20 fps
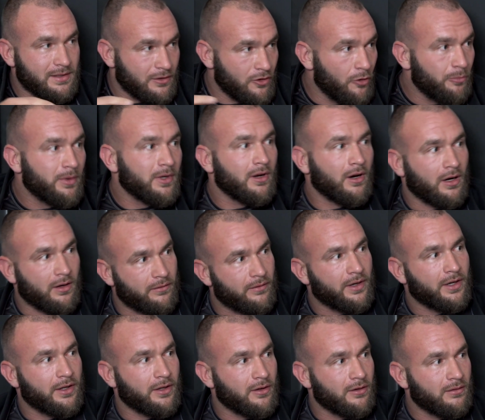an open guard
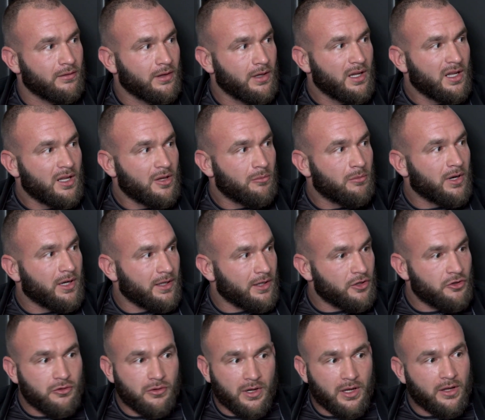video, but
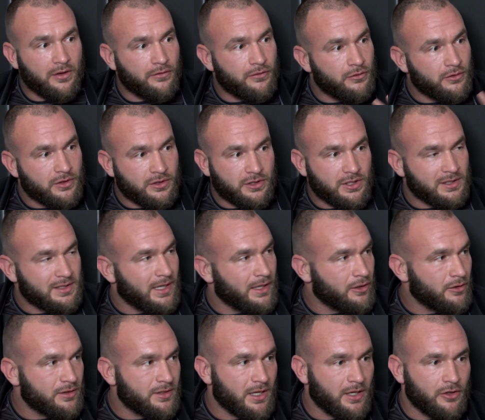if you, just
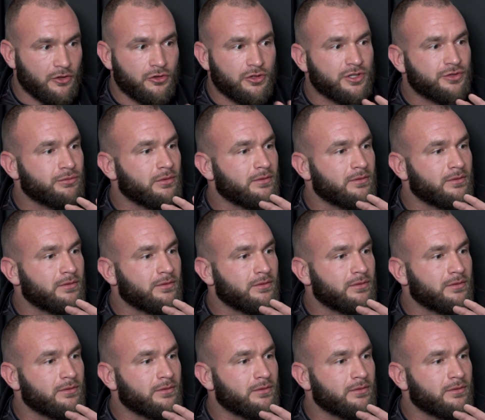like you said, you just